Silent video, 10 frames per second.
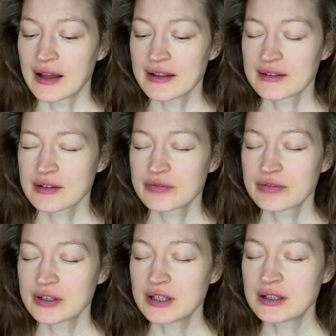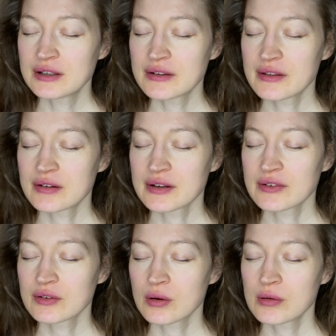As I feel there are
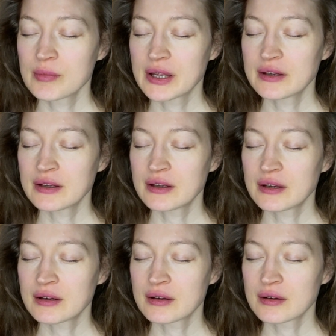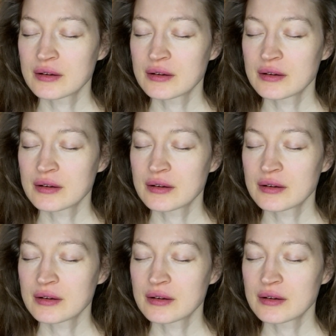so many